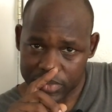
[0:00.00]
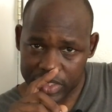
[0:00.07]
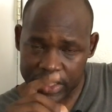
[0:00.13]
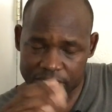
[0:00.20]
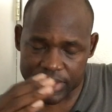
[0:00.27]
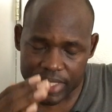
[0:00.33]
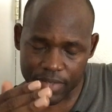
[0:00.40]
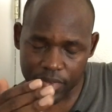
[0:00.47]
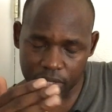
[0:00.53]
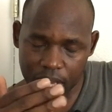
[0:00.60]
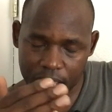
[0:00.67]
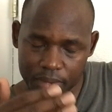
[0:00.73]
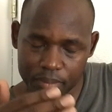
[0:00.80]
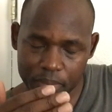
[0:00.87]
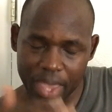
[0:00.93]
He's never
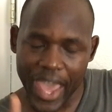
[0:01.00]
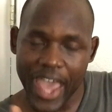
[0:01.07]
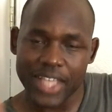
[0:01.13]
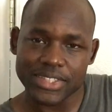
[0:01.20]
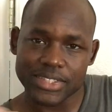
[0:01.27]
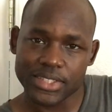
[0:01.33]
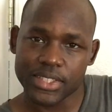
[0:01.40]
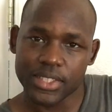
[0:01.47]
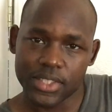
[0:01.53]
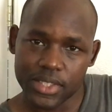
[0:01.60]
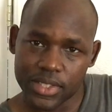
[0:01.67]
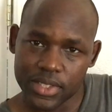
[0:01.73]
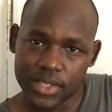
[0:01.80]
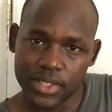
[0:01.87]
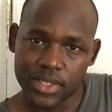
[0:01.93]
gotten past
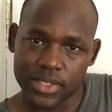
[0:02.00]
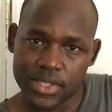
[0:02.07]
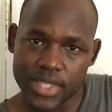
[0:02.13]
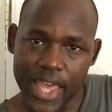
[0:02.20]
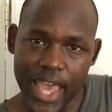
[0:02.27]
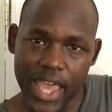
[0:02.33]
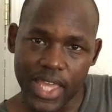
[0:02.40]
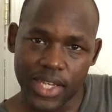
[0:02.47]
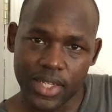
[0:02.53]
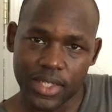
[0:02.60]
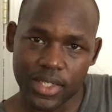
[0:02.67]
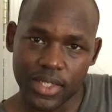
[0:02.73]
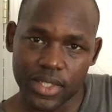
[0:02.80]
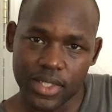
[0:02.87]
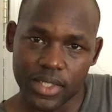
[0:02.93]
that
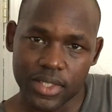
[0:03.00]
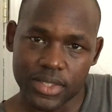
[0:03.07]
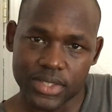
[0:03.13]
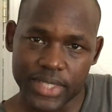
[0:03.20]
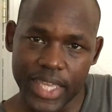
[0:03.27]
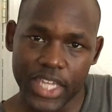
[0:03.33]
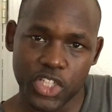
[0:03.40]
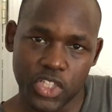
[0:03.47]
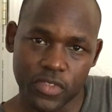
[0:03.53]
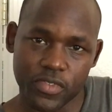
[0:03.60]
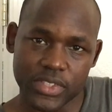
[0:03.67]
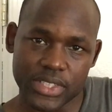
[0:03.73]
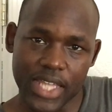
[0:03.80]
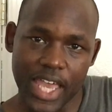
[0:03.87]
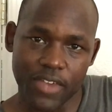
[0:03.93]
stage of
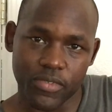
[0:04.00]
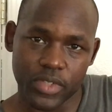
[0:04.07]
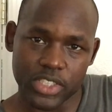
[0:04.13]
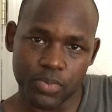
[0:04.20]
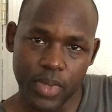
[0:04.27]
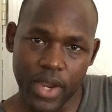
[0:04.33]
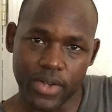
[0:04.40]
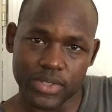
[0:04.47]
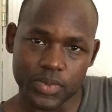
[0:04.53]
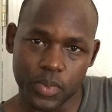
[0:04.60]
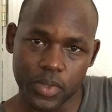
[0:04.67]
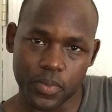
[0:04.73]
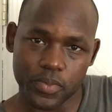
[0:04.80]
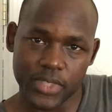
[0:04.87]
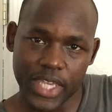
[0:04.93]
his life when his parents
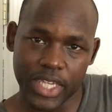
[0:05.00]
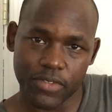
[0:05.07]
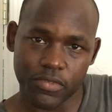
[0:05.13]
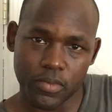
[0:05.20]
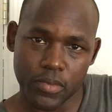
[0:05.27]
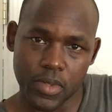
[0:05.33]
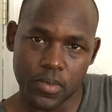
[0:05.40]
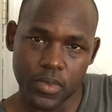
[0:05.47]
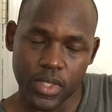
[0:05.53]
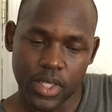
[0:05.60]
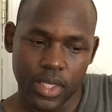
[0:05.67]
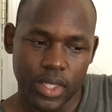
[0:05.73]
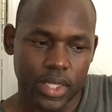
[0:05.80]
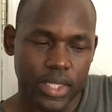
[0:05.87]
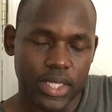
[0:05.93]
were taken from him.
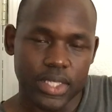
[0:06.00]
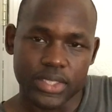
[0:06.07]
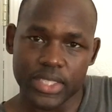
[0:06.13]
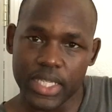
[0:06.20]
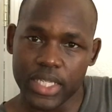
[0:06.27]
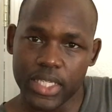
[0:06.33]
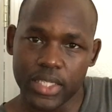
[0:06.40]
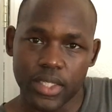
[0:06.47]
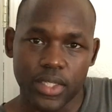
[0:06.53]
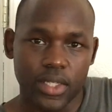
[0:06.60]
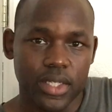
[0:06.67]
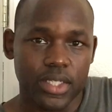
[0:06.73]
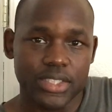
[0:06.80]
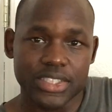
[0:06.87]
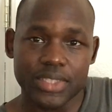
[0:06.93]
Sadie,
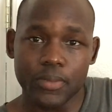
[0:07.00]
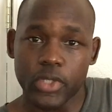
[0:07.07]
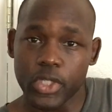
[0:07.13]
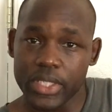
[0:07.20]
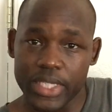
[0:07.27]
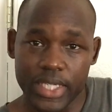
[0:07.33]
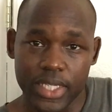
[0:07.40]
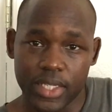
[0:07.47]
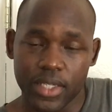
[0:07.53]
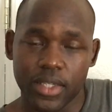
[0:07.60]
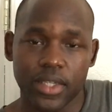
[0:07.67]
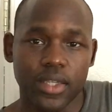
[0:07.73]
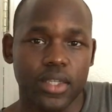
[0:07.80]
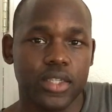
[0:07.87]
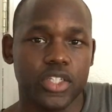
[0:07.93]
similarly,
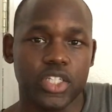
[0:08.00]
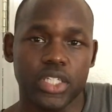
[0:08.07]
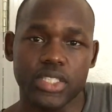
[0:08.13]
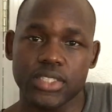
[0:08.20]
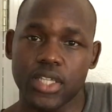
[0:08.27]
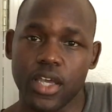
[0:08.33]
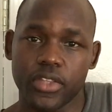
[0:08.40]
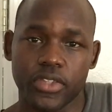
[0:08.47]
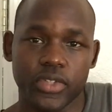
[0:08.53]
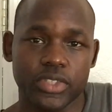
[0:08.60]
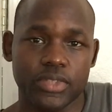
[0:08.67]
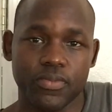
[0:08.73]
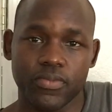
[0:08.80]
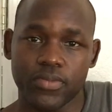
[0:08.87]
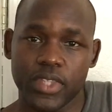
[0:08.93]
she's gone through
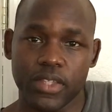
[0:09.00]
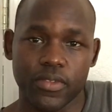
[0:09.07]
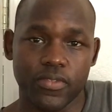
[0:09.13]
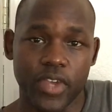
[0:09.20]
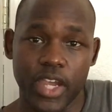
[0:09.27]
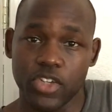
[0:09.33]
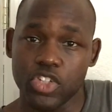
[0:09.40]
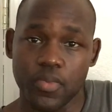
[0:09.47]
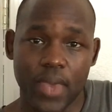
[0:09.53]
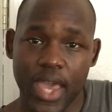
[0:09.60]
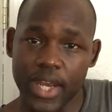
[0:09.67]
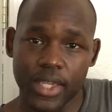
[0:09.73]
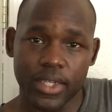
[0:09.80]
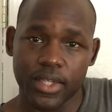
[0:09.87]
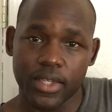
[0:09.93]
something very
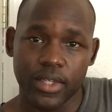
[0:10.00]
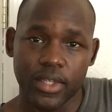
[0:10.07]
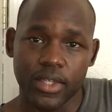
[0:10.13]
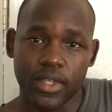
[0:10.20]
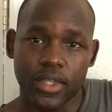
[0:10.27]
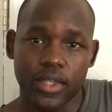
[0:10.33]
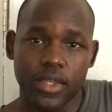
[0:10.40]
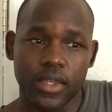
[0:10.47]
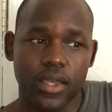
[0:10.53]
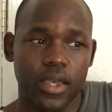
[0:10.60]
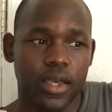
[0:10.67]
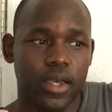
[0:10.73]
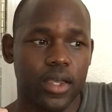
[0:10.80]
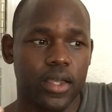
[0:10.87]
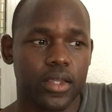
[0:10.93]
traumatic.
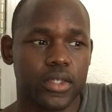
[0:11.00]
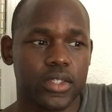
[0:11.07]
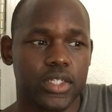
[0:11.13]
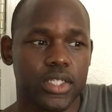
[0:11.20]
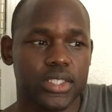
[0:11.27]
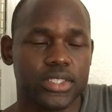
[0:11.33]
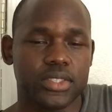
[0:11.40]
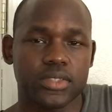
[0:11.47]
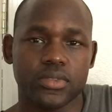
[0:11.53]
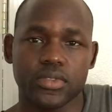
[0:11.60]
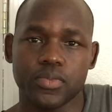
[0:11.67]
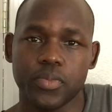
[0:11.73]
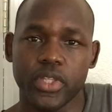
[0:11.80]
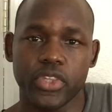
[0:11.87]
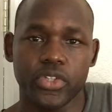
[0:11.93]
She's
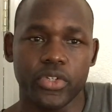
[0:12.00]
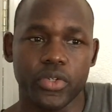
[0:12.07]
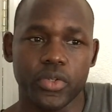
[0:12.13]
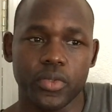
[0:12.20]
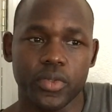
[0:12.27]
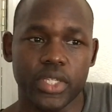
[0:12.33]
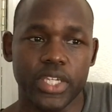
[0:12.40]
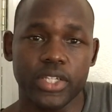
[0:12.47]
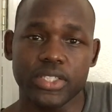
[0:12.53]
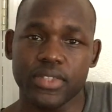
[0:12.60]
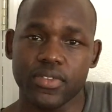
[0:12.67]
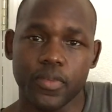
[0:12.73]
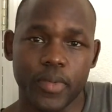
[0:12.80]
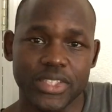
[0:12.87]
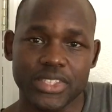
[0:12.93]
been through years
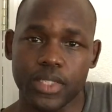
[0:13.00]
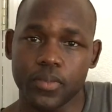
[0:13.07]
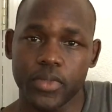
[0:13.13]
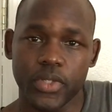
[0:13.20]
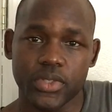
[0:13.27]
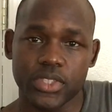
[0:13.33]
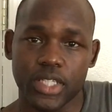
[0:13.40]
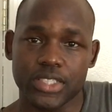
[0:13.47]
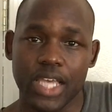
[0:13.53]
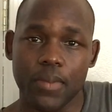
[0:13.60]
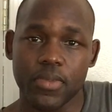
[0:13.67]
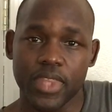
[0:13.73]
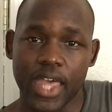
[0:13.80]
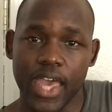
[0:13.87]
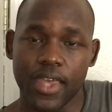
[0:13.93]
of domestic abuse on
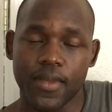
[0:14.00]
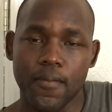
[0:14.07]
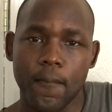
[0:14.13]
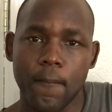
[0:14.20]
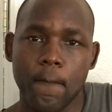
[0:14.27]
top of that.